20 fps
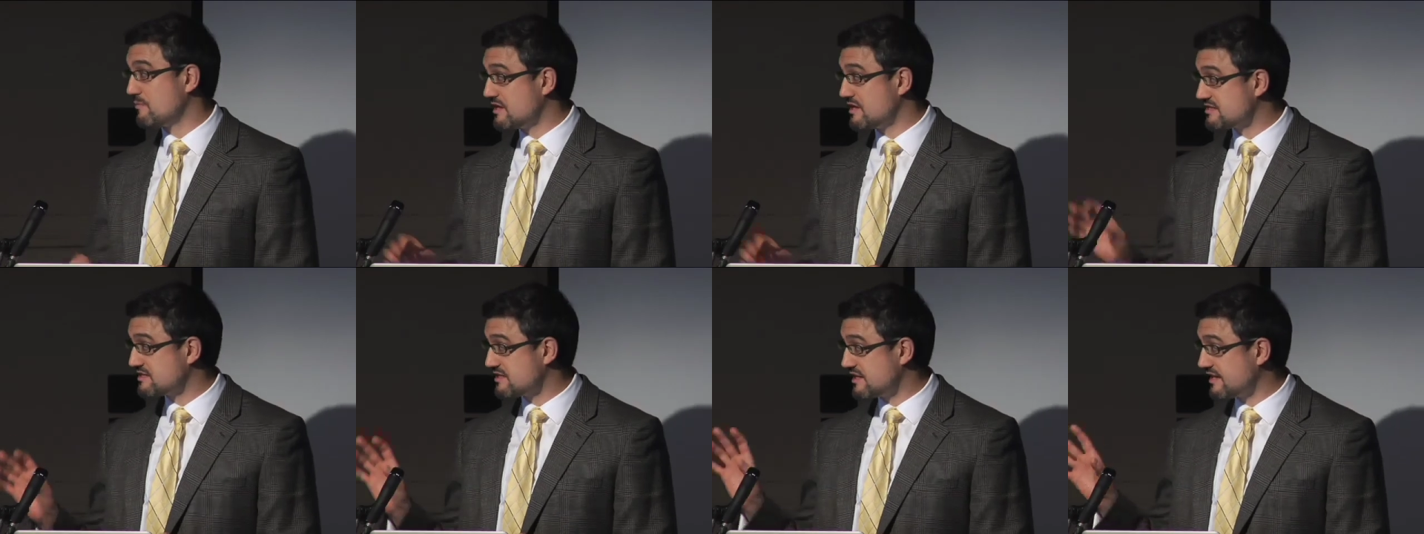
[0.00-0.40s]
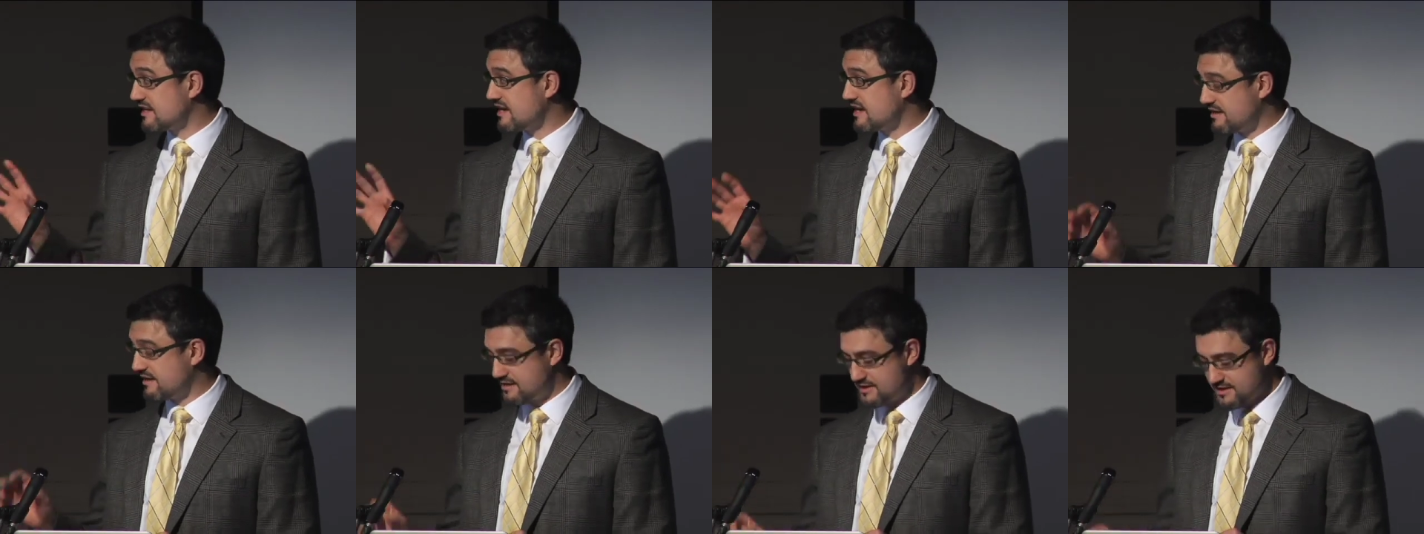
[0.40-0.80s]
but it's
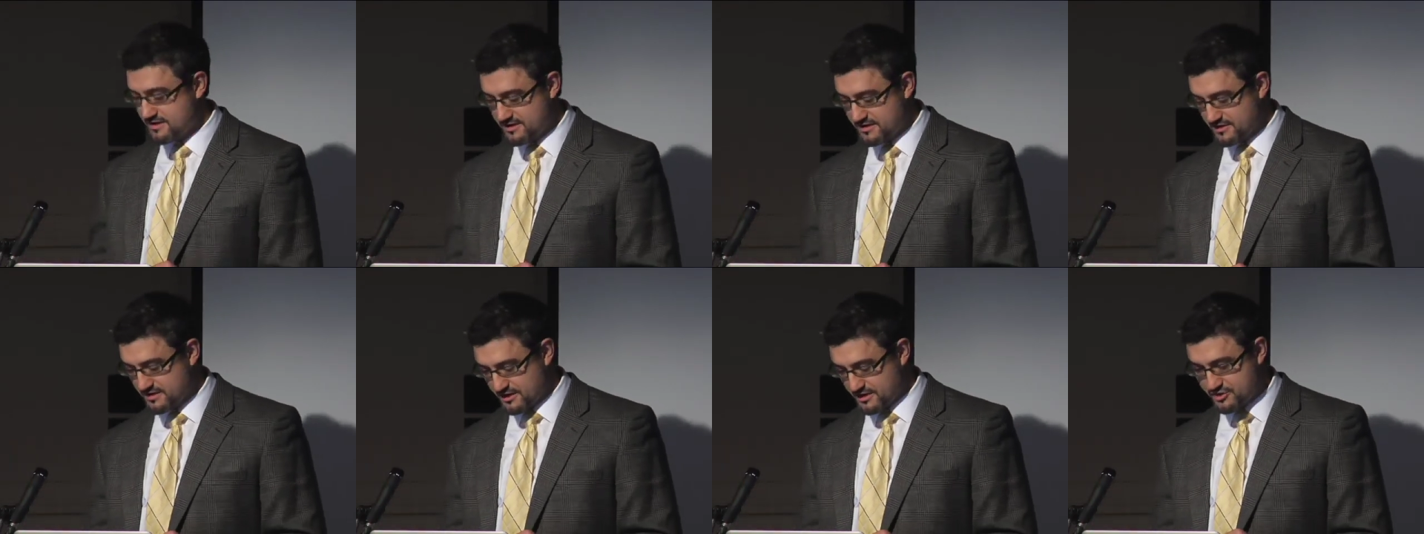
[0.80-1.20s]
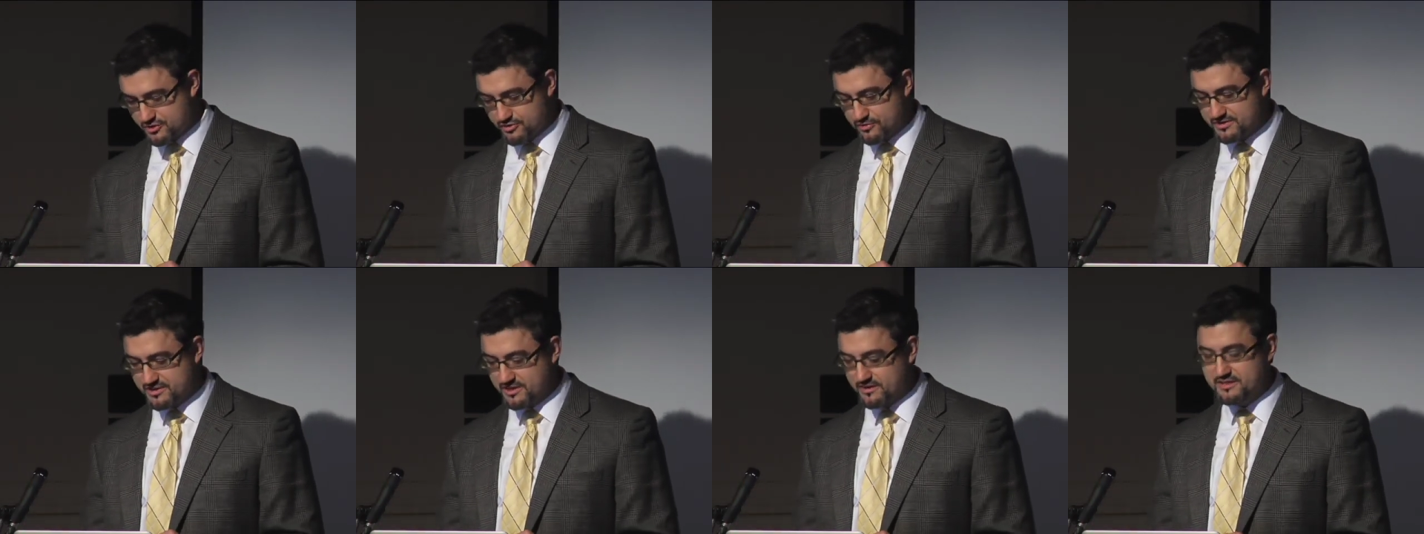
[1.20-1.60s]
again, it
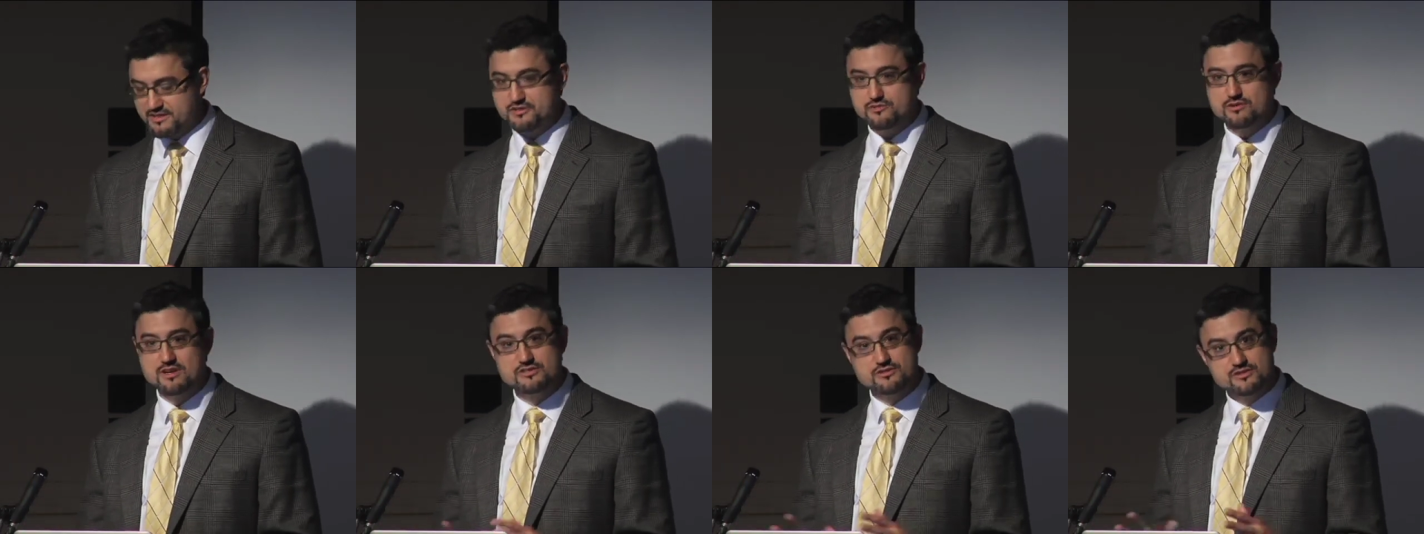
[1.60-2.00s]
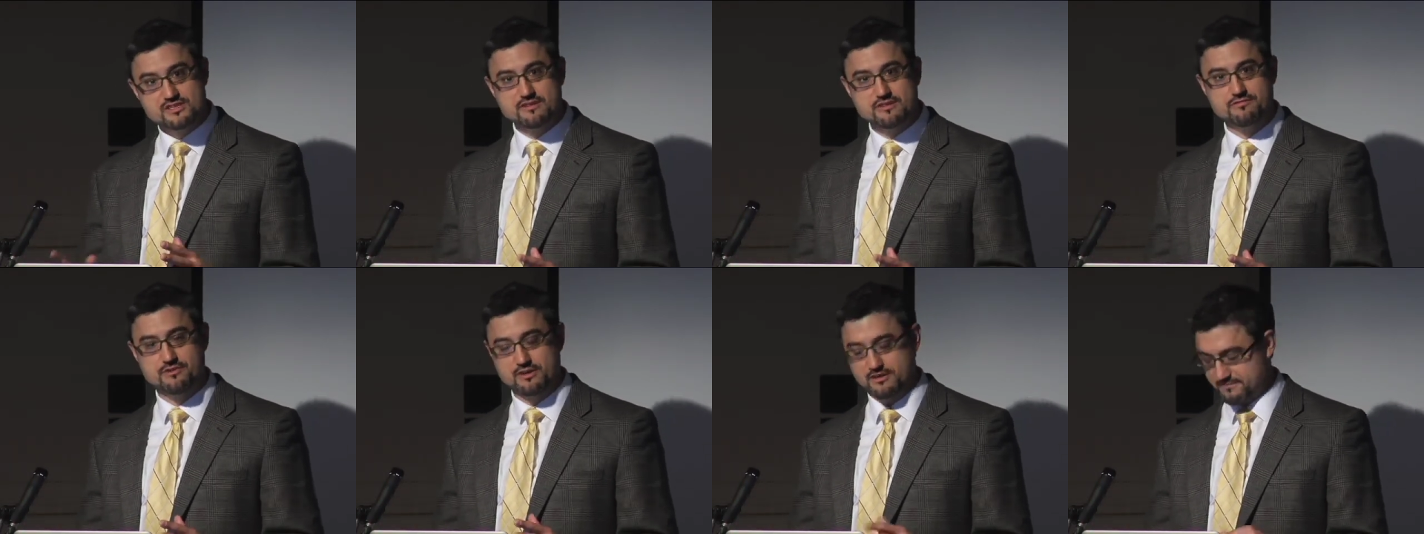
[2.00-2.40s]
shows how these drugs are
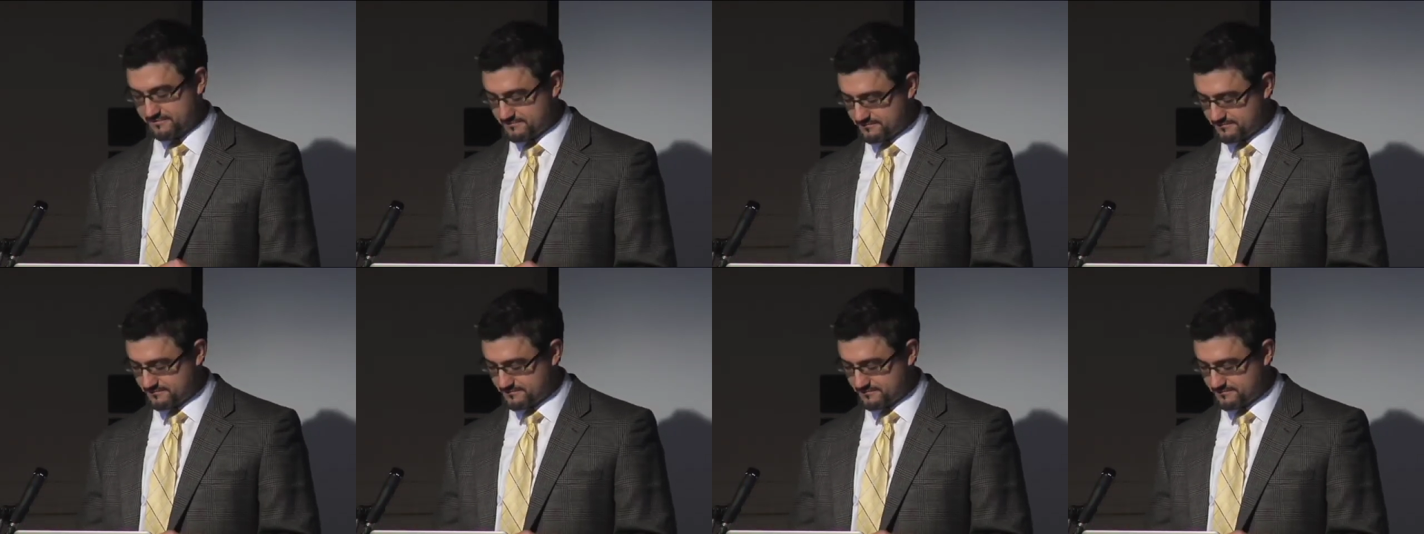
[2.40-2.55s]
different.